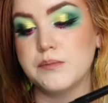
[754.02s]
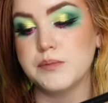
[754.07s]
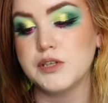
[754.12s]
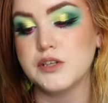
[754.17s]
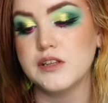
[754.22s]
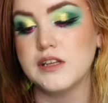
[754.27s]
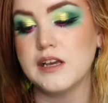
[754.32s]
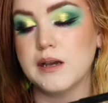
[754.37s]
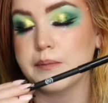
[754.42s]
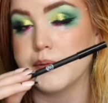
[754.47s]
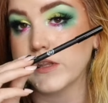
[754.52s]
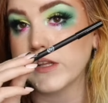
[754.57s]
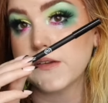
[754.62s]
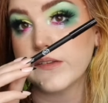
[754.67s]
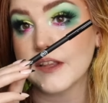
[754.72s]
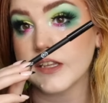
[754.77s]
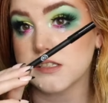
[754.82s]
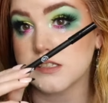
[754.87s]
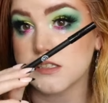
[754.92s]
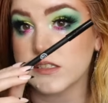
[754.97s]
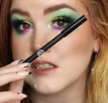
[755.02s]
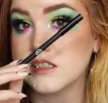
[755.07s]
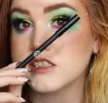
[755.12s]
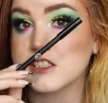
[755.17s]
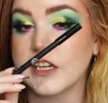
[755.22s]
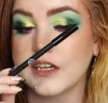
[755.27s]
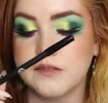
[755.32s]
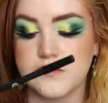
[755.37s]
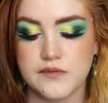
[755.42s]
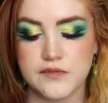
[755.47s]
Beauty. I believe this is the
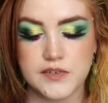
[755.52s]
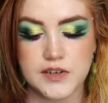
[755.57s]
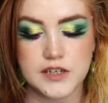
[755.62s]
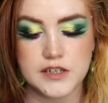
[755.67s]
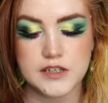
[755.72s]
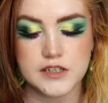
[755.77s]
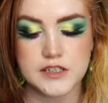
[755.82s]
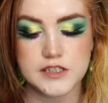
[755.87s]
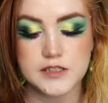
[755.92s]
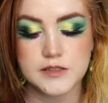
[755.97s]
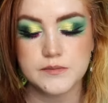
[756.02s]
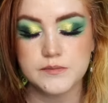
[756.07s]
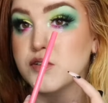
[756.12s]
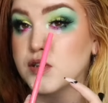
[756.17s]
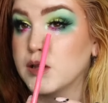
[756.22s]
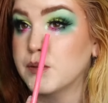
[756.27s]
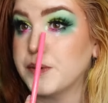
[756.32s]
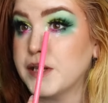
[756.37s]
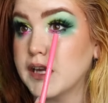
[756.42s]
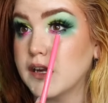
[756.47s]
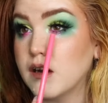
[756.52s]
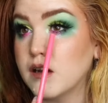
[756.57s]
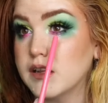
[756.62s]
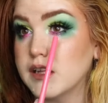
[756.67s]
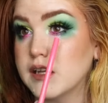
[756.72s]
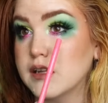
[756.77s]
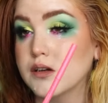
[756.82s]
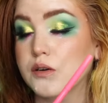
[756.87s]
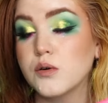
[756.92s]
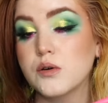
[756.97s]
shade Fern. For the pink on
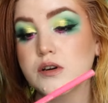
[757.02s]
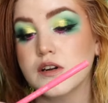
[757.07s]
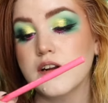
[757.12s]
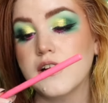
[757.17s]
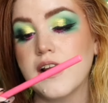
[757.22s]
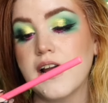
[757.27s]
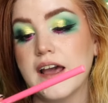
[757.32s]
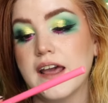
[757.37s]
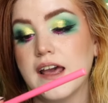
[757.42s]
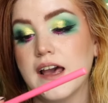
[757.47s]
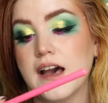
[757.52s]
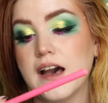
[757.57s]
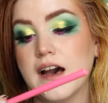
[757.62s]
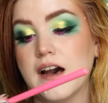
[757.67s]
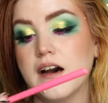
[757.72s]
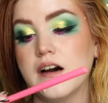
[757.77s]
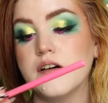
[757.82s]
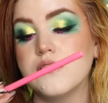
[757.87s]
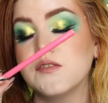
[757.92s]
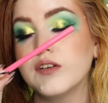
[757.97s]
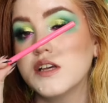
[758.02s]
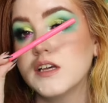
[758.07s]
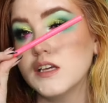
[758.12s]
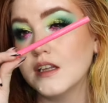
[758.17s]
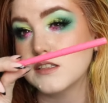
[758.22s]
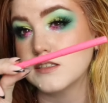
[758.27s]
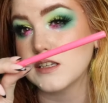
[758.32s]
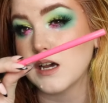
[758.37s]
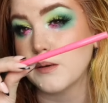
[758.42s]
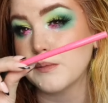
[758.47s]
the inner corner, I have
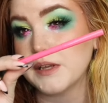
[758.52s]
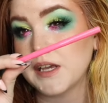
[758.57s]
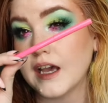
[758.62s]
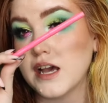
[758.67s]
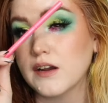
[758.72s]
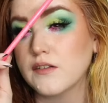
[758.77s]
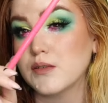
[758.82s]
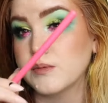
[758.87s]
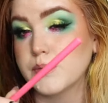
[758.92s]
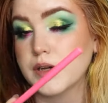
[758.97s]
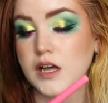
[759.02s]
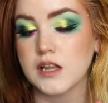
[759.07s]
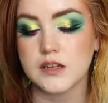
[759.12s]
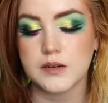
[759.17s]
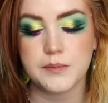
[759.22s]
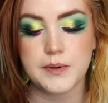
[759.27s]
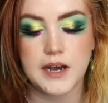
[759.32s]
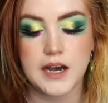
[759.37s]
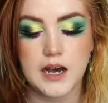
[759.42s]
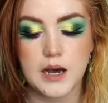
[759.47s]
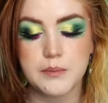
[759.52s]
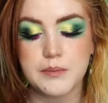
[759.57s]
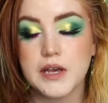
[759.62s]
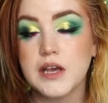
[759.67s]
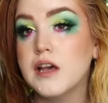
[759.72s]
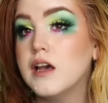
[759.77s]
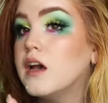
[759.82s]
Insomniac from Colourpop.